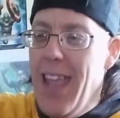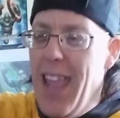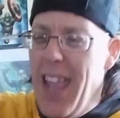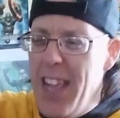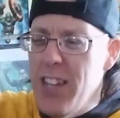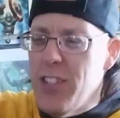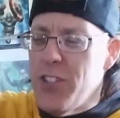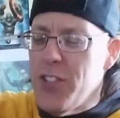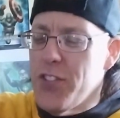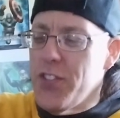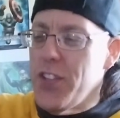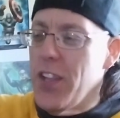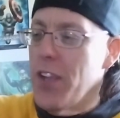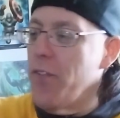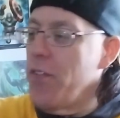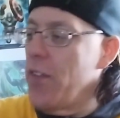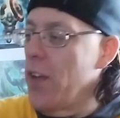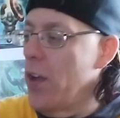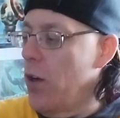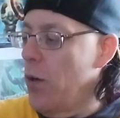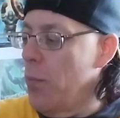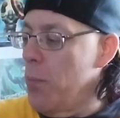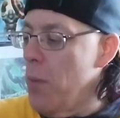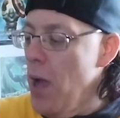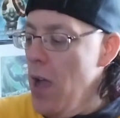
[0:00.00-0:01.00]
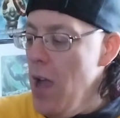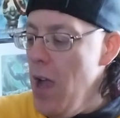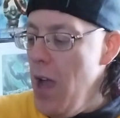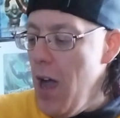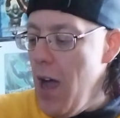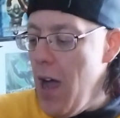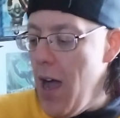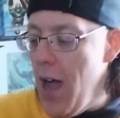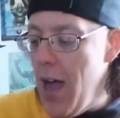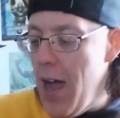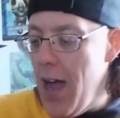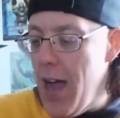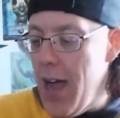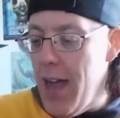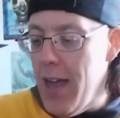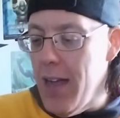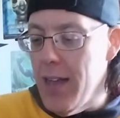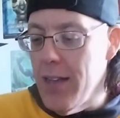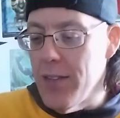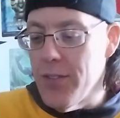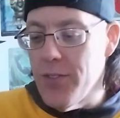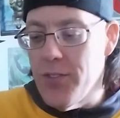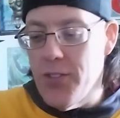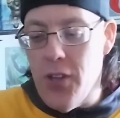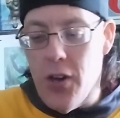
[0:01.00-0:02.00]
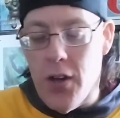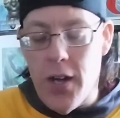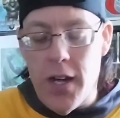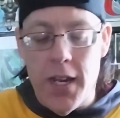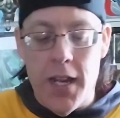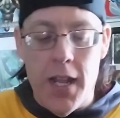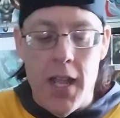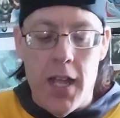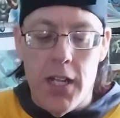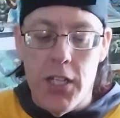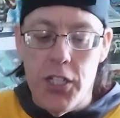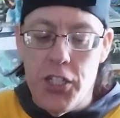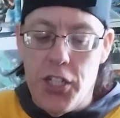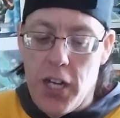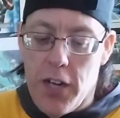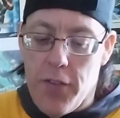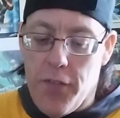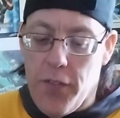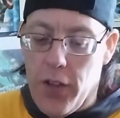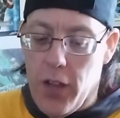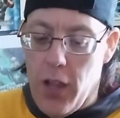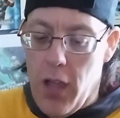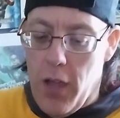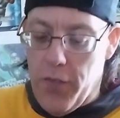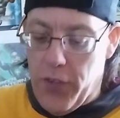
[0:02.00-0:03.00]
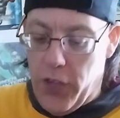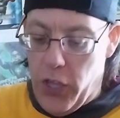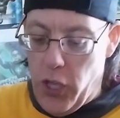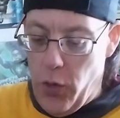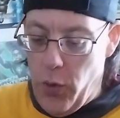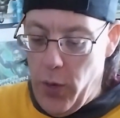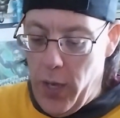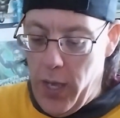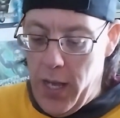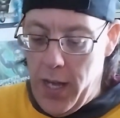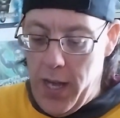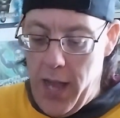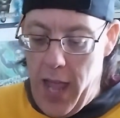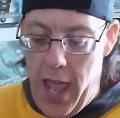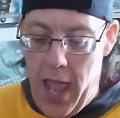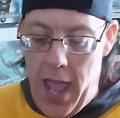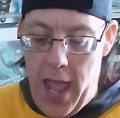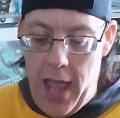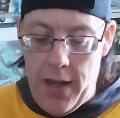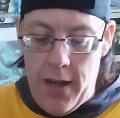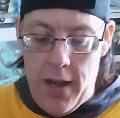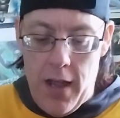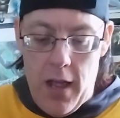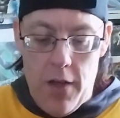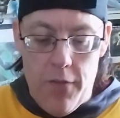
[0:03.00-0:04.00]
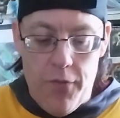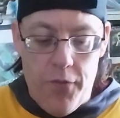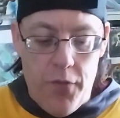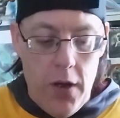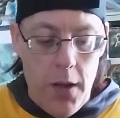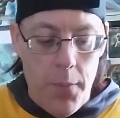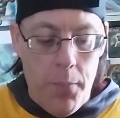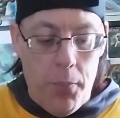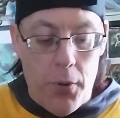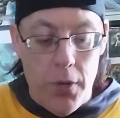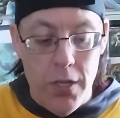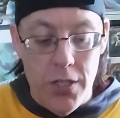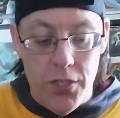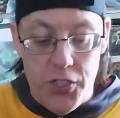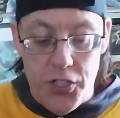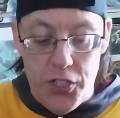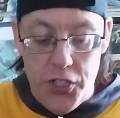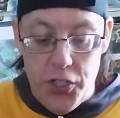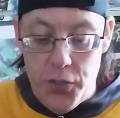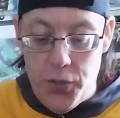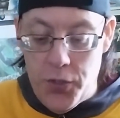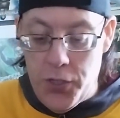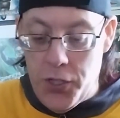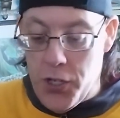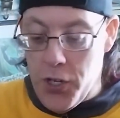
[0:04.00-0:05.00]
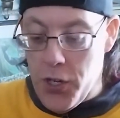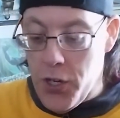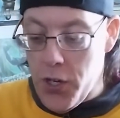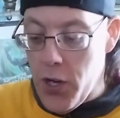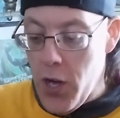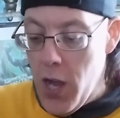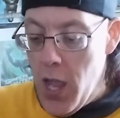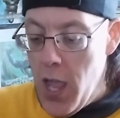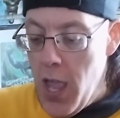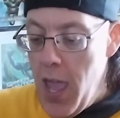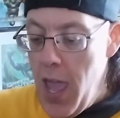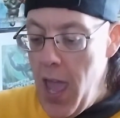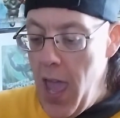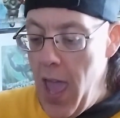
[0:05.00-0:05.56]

Interesting film, starring Jennifer Love Hewitt and Freddie Prinze Jr.